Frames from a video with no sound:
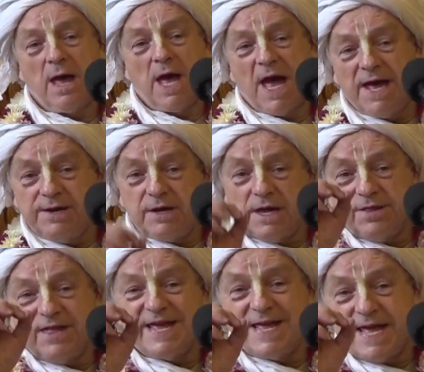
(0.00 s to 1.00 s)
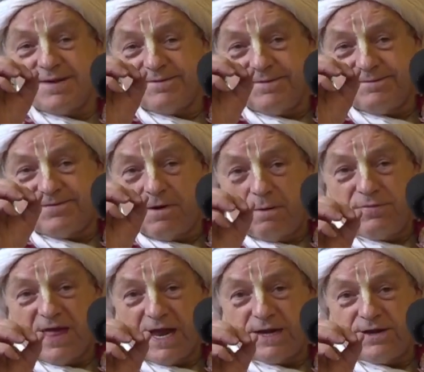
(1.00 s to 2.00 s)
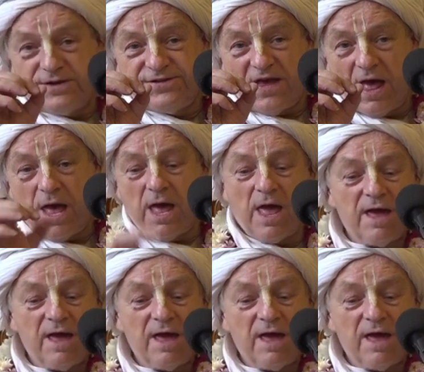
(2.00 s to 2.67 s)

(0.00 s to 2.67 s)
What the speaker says: And from that desire,